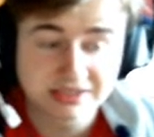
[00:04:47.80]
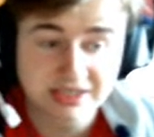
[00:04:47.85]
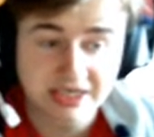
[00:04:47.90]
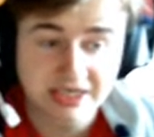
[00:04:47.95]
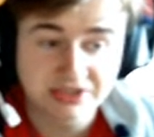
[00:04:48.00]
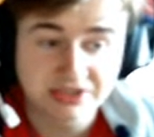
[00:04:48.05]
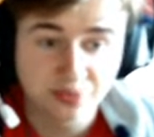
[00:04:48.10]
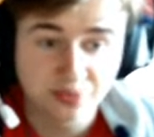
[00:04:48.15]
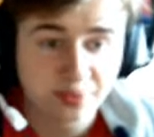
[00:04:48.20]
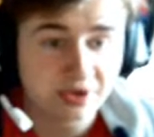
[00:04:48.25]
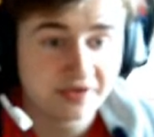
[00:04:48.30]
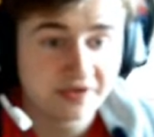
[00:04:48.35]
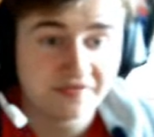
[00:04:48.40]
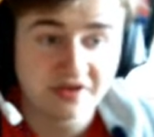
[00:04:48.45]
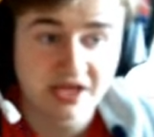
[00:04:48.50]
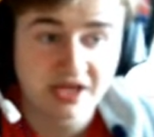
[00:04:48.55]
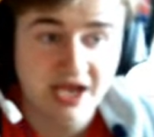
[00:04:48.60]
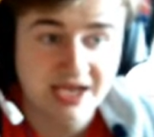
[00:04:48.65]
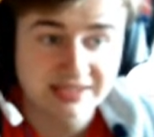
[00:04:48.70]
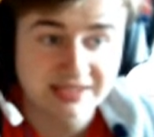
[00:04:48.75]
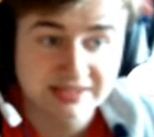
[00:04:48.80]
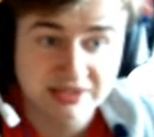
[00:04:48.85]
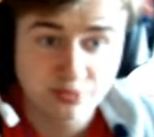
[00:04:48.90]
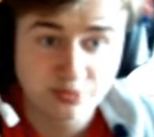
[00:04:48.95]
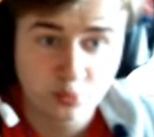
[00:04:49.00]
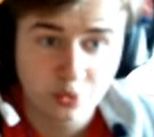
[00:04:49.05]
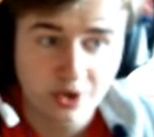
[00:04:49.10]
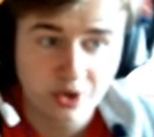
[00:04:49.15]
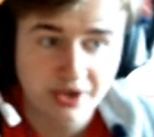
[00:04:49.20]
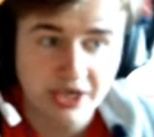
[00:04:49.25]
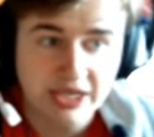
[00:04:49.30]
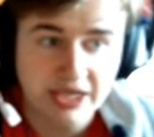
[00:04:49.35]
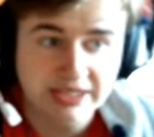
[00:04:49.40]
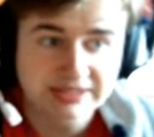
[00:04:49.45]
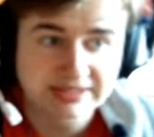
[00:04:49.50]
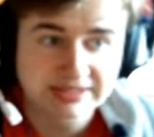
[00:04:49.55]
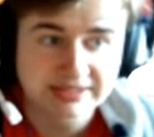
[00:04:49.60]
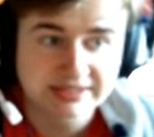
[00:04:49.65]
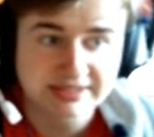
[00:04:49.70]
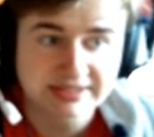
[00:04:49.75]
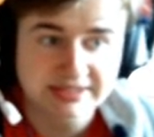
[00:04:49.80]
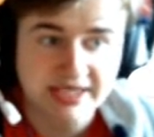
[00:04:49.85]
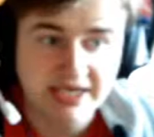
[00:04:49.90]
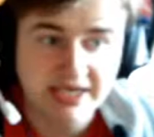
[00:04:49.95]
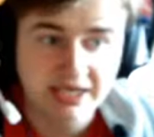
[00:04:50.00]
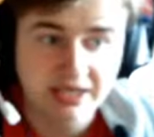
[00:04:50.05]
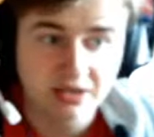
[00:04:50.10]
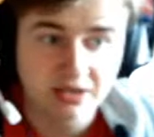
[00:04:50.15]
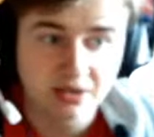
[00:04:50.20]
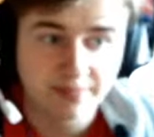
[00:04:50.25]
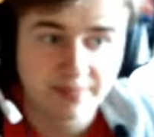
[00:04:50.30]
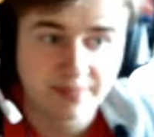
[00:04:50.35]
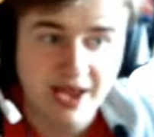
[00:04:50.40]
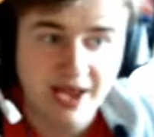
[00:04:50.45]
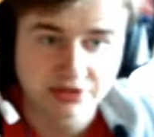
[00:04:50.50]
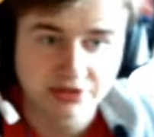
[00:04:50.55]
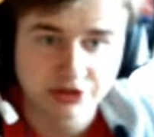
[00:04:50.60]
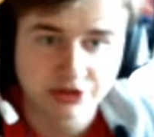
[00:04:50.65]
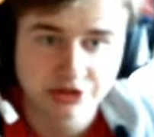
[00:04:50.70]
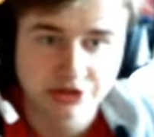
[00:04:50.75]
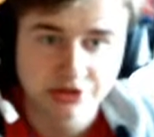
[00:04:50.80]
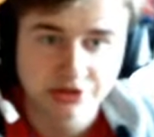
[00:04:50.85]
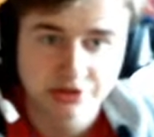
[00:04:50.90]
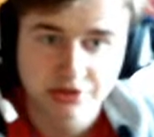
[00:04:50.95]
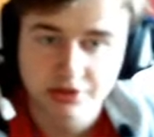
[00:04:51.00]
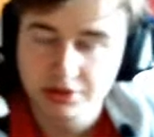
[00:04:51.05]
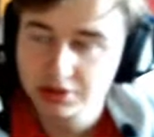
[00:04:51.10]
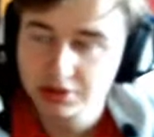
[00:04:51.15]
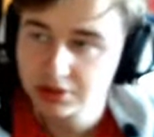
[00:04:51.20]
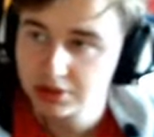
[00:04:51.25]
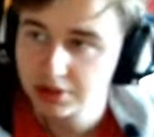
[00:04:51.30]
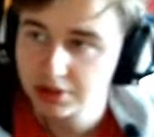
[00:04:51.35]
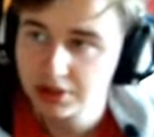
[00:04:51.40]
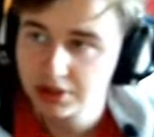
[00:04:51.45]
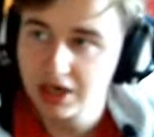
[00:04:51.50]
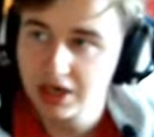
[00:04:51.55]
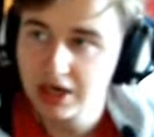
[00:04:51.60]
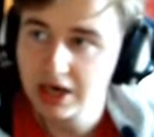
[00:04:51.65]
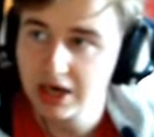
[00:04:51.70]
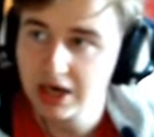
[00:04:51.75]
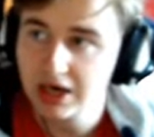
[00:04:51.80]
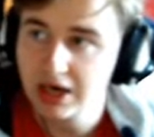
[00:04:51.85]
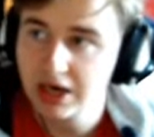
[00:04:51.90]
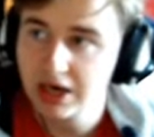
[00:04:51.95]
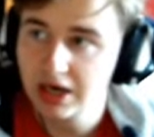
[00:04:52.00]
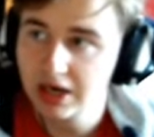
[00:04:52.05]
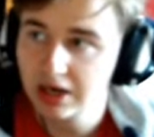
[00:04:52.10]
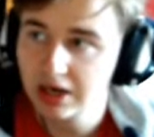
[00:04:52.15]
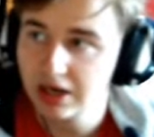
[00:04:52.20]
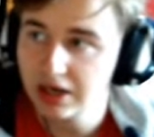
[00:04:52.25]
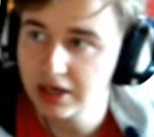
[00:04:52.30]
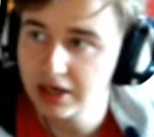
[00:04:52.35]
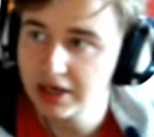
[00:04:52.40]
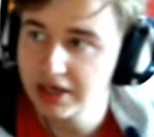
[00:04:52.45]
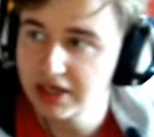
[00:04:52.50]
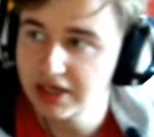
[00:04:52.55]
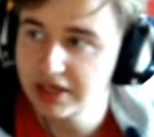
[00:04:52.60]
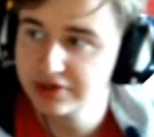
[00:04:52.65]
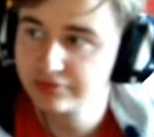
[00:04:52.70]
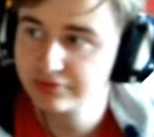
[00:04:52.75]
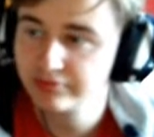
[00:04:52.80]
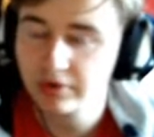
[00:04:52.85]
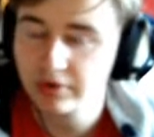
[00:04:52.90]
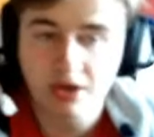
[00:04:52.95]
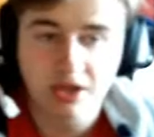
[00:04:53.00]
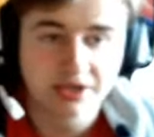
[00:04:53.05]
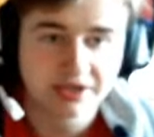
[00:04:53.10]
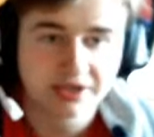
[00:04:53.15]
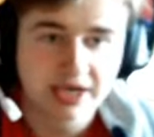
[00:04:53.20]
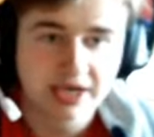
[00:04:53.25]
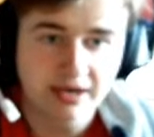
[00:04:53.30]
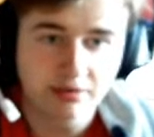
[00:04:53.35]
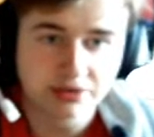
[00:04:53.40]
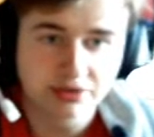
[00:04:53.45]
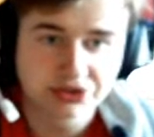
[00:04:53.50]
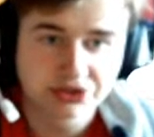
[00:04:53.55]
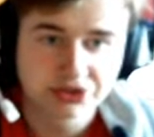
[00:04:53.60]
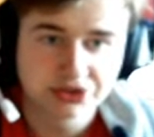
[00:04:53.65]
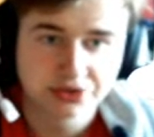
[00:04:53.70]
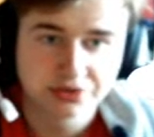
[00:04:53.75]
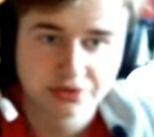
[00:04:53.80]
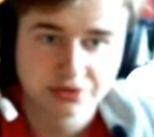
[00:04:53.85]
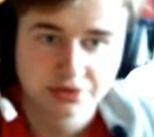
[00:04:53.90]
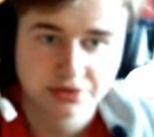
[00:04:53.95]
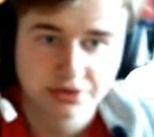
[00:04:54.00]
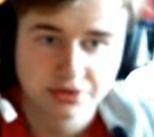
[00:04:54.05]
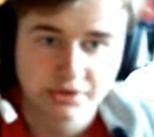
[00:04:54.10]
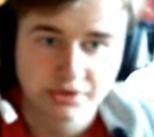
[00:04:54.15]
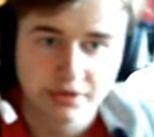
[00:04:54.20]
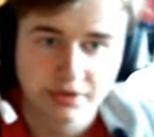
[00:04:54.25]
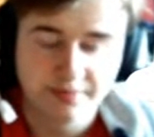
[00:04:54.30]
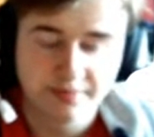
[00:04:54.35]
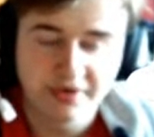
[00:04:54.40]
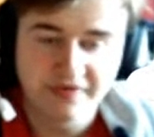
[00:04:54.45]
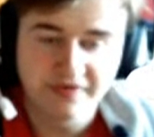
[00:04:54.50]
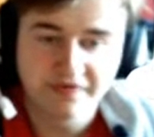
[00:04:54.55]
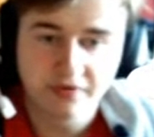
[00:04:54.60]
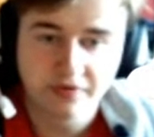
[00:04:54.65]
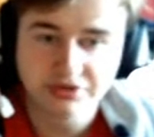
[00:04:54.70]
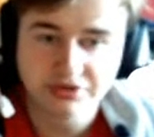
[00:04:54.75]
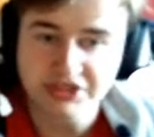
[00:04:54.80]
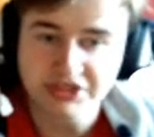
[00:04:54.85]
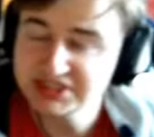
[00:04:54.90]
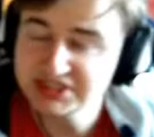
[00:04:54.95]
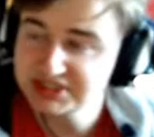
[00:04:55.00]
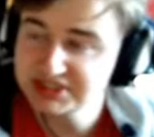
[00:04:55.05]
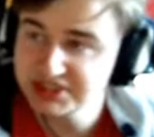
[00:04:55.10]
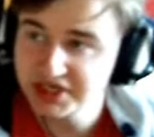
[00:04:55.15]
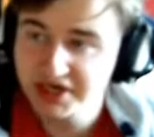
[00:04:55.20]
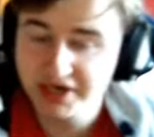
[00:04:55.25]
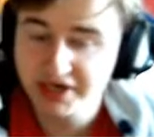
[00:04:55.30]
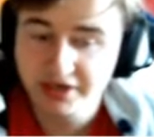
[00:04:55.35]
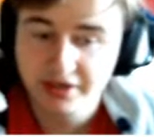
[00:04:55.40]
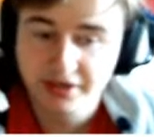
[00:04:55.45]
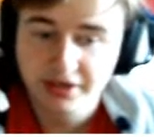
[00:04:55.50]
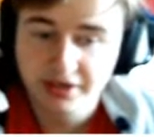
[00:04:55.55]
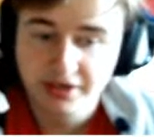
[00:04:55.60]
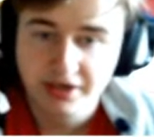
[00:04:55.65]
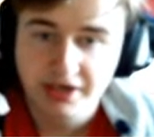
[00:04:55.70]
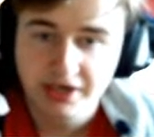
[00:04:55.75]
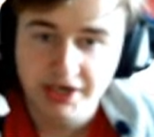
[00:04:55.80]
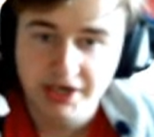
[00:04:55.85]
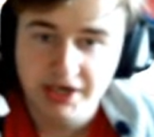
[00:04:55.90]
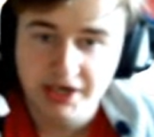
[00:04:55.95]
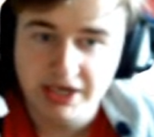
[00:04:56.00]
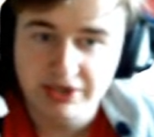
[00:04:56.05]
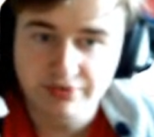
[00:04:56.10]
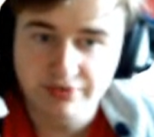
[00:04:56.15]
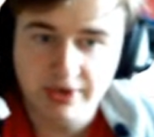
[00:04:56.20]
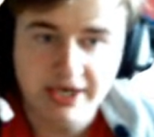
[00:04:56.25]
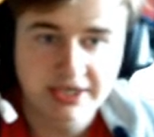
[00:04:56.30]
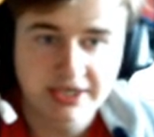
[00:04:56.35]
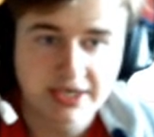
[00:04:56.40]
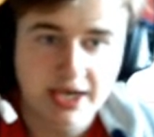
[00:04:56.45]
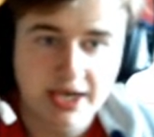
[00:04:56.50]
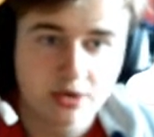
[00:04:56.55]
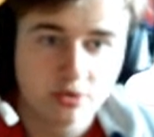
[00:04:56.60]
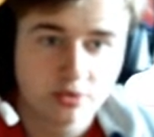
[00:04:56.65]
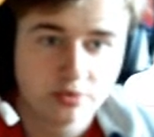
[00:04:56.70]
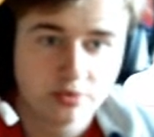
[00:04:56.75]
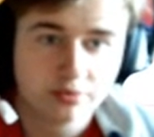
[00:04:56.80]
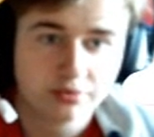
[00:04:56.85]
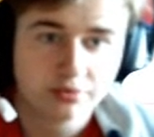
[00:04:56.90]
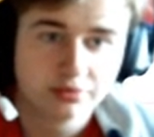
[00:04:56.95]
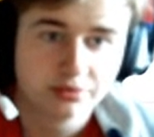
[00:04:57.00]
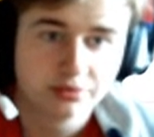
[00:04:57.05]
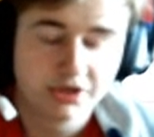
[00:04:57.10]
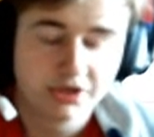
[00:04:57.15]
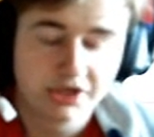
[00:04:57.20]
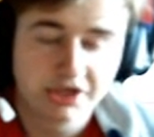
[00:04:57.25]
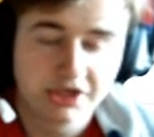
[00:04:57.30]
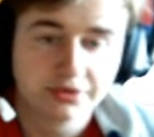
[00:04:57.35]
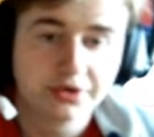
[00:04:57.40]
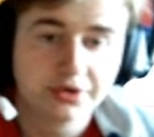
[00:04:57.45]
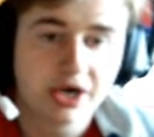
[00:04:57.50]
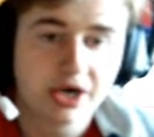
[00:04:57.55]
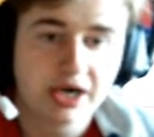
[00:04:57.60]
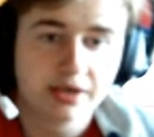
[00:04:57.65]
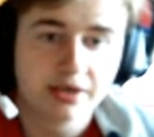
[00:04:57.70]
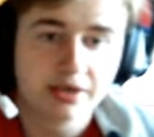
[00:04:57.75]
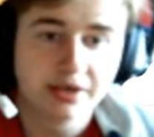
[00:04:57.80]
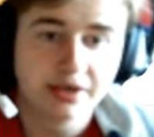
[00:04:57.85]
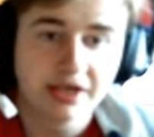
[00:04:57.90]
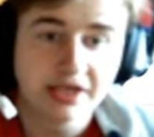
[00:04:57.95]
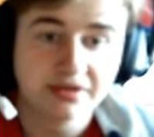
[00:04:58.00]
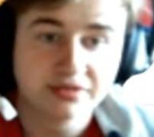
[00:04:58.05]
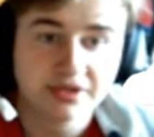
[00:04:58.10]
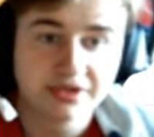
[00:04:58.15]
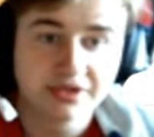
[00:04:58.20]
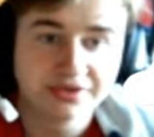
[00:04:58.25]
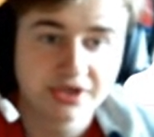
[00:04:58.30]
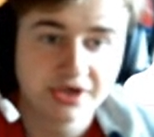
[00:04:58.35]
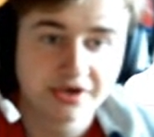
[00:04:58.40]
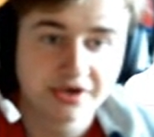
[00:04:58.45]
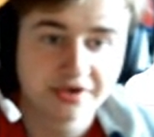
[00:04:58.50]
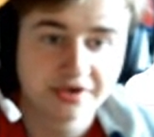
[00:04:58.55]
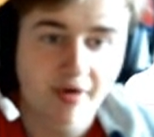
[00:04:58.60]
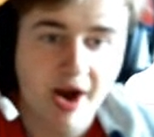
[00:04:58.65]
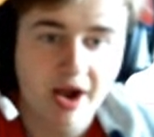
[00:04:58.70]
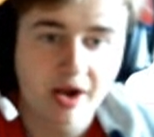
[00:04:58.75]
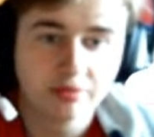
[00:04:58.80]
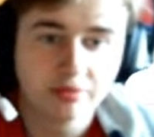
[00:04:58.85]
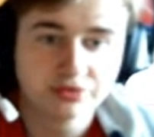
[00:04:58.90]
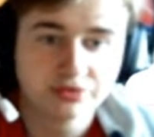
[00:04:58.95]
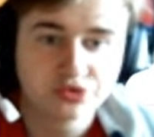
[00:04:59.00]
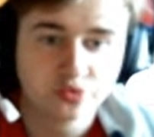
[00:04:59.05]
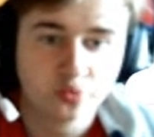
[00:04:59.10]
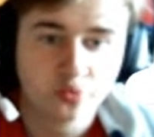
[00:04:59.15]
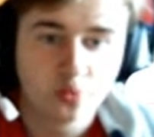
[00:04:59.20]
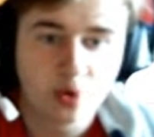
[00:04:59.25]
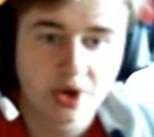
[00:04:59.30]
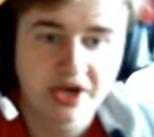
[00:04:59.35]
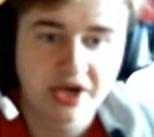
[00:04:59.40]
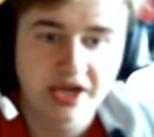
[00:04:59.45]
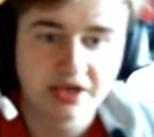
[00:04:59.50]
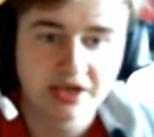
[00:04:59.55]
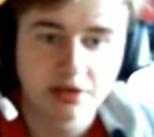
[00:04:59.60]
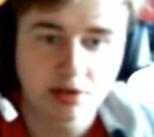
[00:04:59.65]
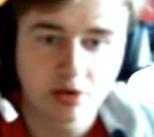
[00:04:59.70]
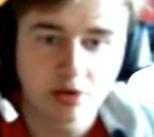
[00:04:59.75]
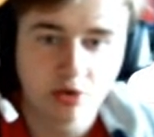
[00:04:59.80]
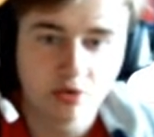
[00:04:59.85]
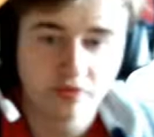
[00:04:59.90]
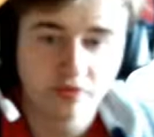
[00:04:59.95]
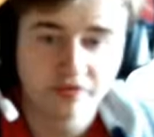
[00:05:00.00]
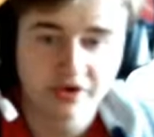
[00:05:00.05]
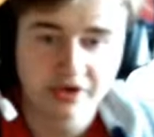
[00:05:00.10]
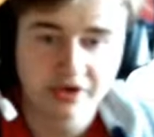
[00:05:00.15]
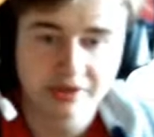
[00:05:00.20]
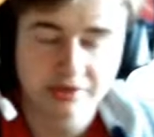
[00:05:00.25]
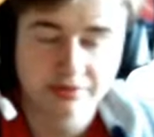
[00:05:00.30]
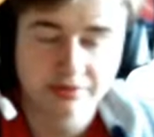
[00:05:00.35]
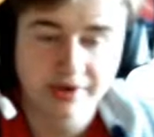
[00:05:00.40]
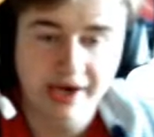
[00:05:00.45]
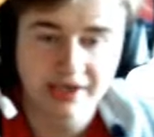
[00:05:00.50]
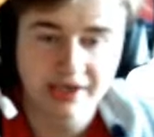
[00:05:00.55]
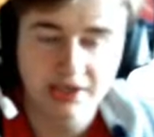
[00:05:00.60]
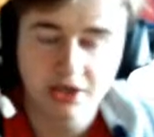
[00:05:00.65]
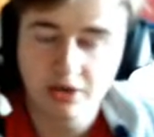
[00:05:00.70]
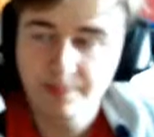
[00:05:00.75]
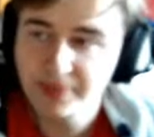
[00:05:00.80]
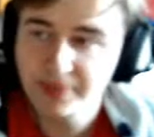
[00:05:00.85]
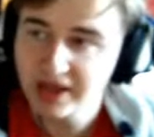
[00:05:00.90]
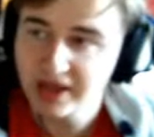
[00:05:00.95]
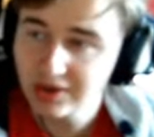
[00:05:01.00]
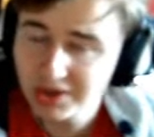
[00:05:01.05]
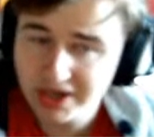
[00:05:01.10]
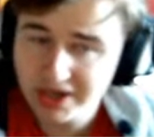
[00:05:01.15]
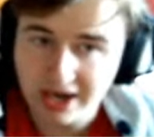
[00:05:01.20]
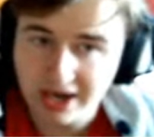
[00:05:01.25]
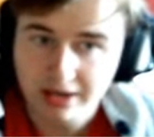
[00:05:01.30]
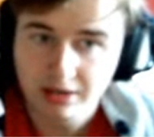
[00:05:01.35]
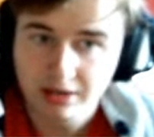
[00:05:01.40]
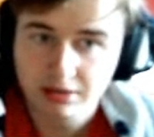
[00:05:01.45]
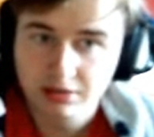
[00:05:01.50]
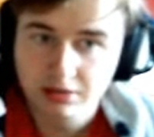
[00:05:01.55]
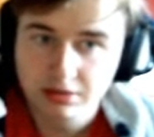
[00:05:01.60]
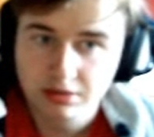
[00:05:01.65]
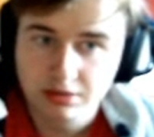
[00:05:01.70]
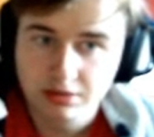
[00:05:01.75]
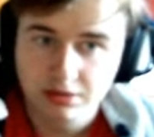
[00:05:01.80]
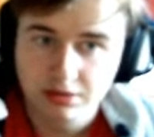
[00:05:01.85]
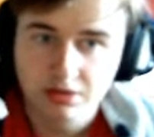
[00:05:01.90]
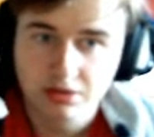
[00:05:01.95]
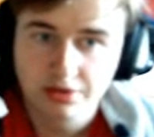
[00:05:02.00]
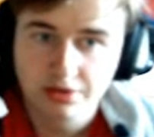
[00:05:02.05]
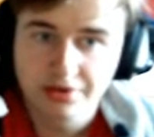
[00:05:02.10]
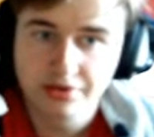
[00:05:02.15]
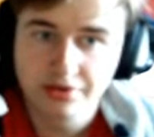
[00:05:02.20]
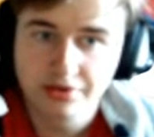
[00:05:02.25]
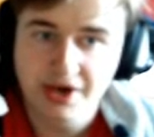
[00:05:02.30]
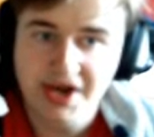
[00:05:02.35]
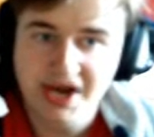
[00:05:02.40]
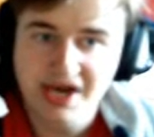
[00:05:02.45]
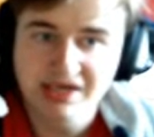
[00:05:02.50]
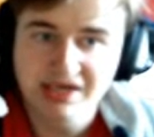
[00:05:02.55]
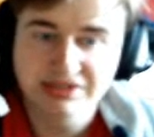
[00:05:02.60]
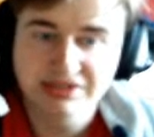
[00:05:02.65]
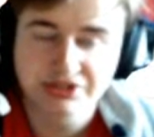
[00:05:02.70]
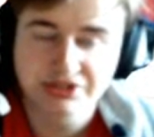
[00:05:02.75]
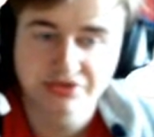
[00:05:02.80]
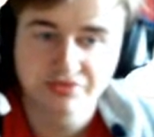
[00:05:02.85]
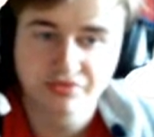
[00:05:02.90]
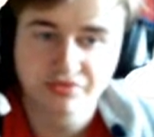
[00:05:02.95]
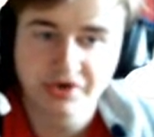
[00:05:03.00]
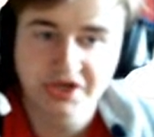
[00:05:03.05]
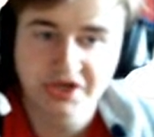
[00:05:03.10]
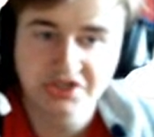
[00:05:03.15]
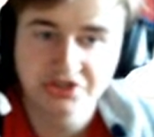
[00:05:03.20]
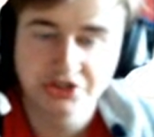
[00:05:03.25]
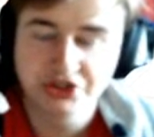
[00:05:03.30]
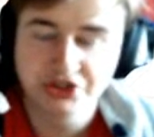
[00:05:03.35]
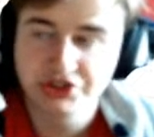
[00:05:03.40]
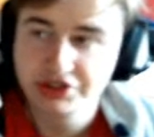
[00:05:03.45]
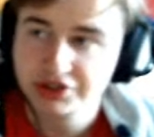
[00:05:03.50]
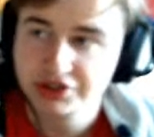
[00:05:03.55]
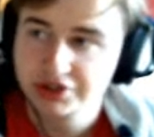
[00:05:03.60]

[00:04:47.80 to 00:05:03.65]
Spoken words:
do believe he hasn't won a single match in Roland Garros before this year. And right now, here you are in the third round, winning over Reilly Opelka, who has reached